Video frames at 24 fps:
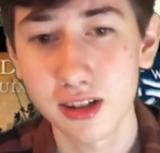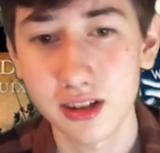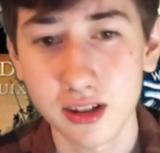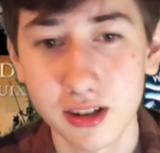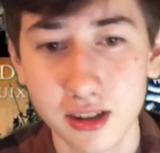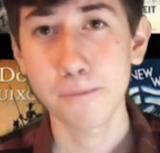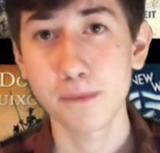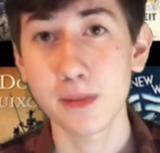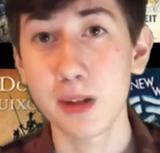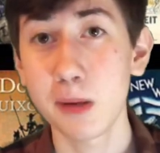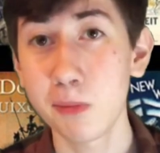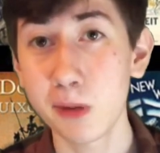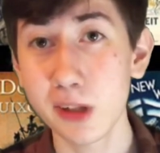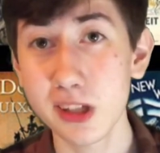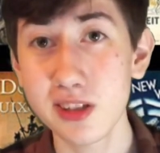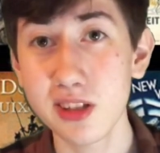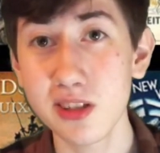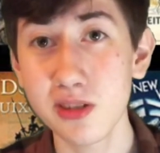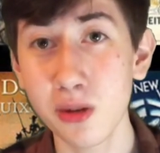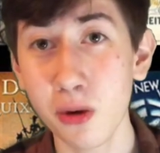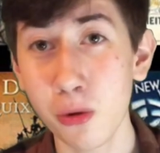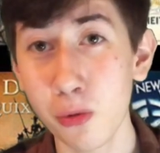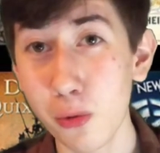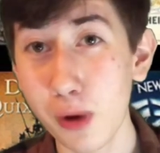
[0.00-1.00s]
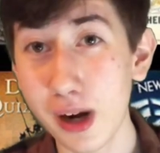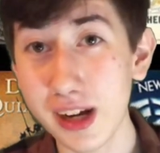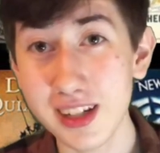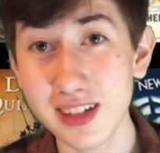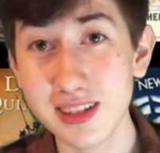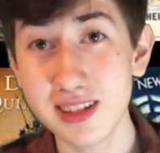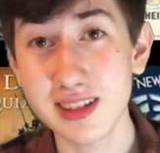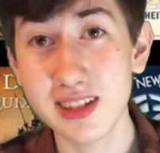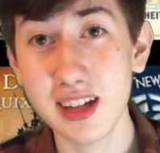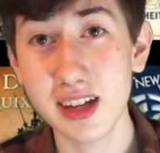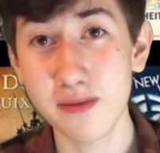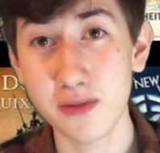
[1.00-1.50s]
It places a white
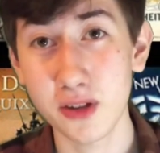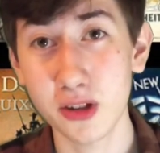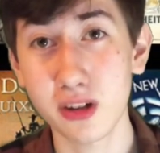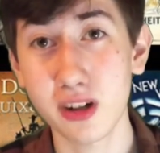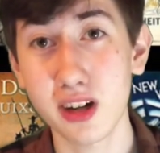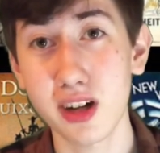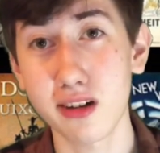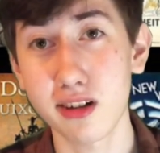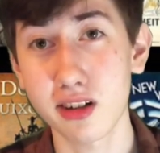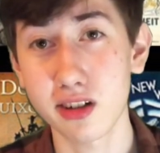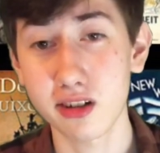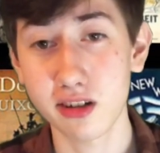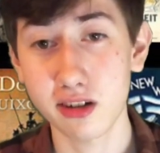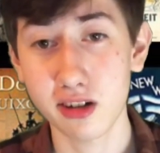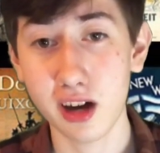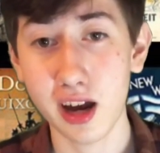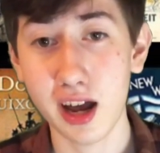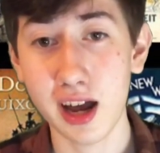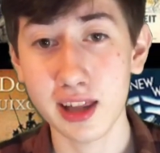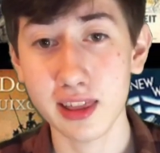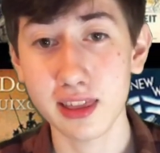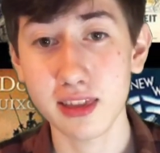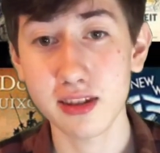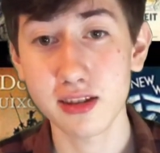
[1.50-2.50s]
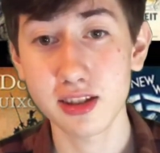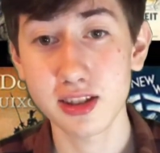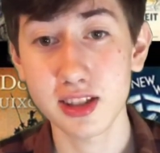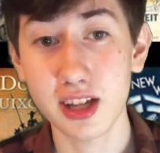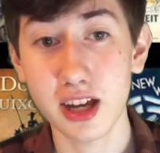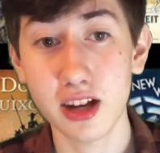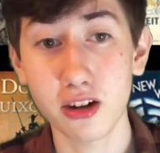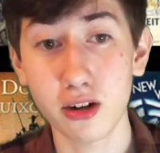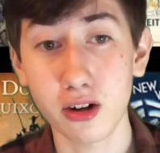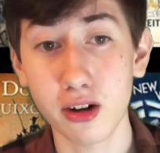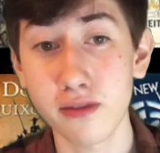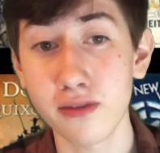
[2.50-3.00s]
savior character at the
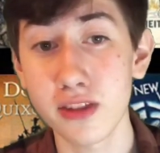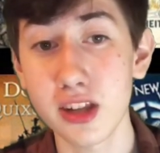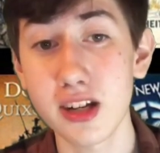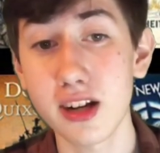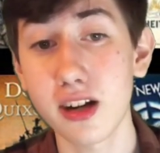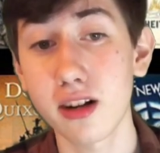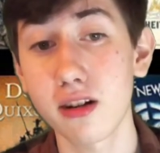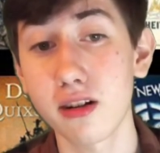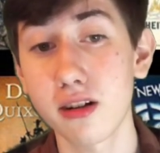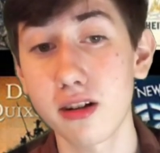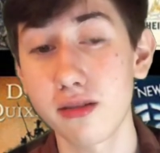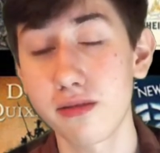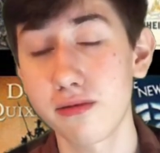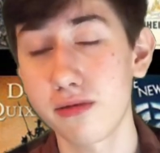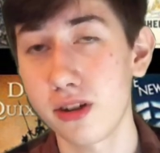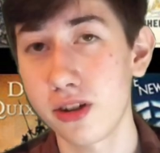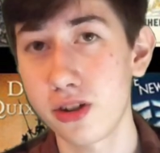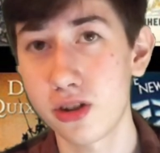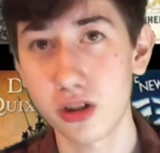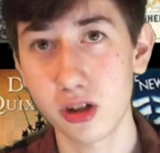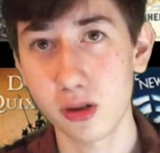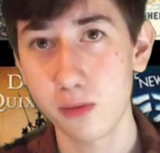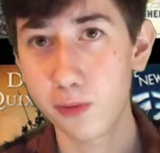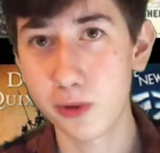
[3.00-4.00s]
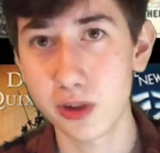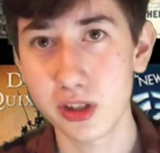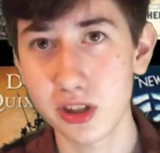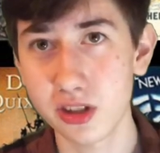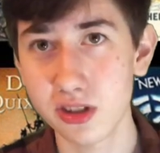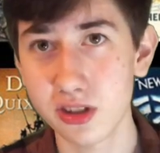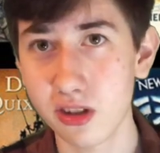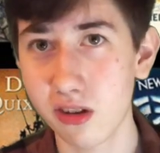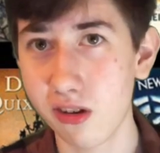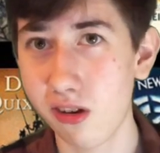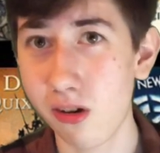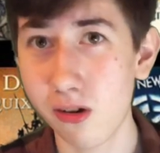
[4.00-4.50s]
center of the narrative, a trope which
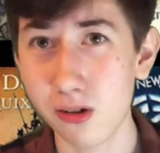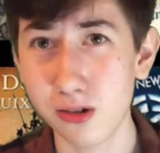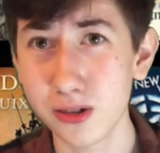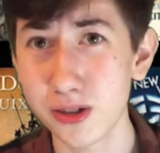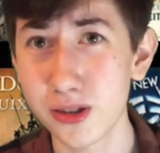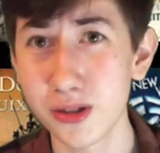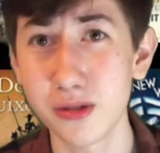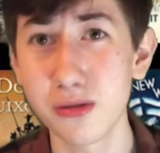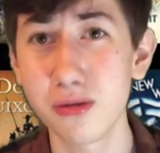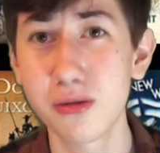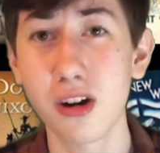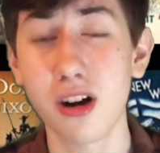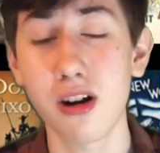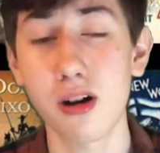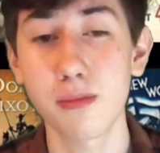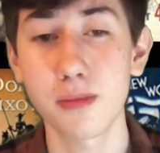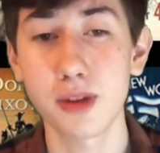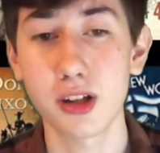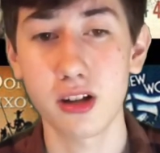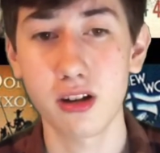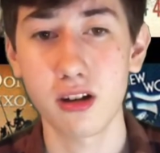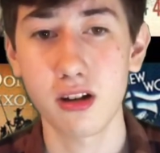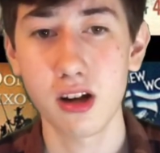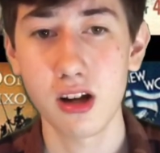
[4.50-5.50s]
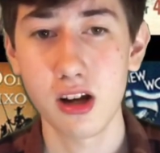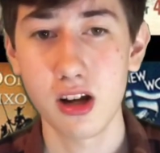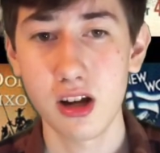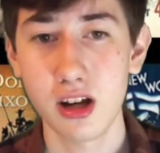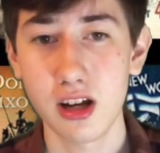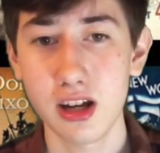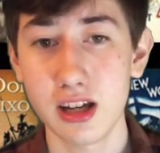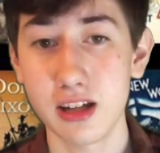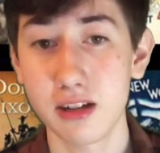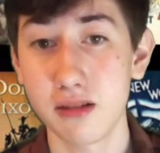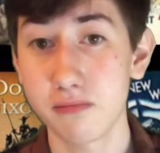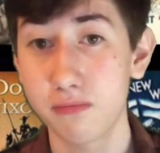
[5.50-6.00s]
is all too common
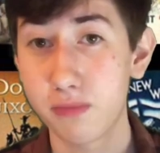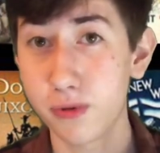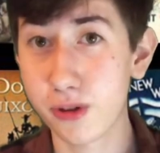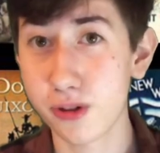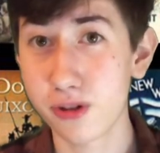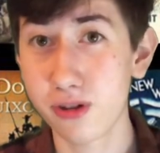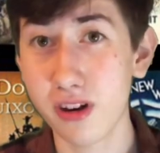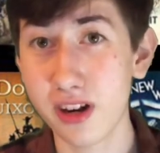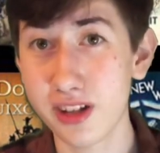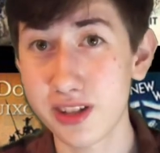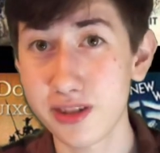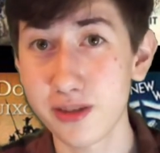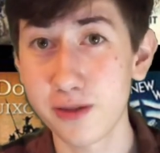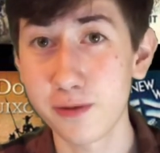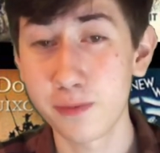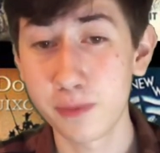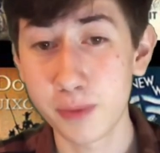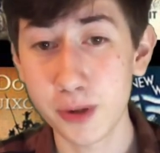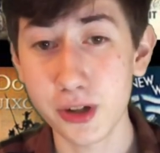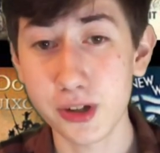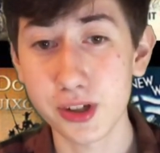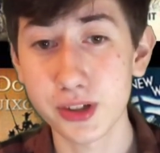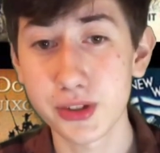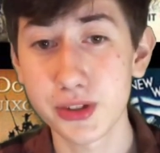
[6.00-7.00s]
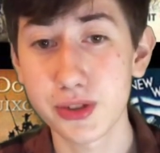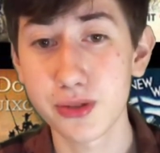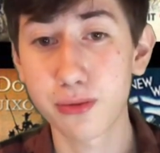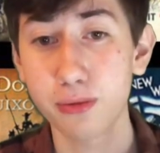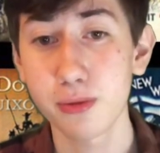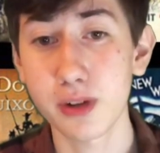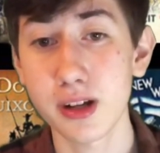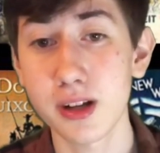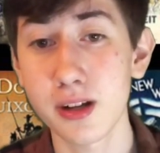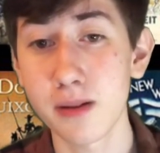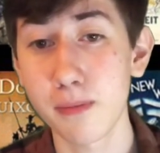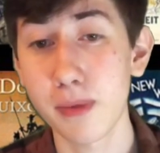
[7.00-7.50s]
in progressive books
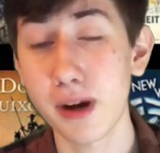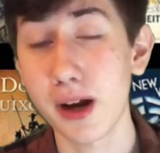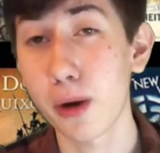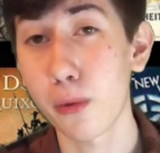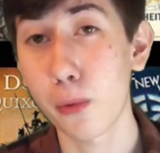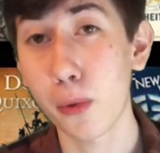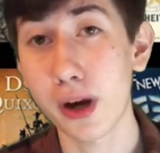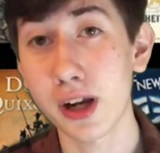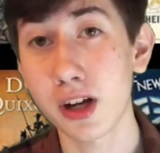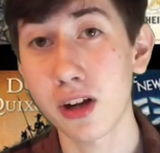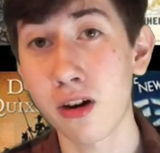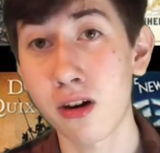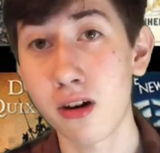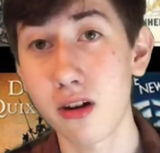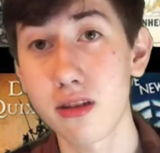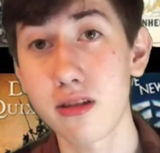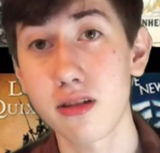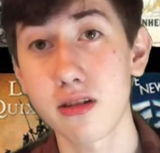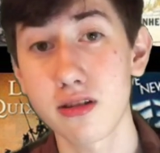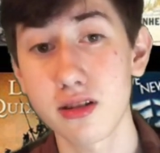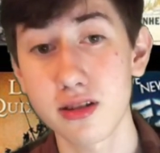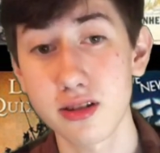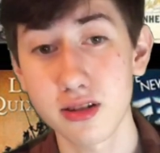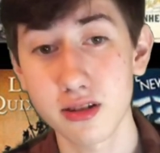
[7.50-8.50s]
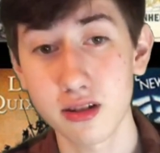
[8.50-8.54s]
written by white authors.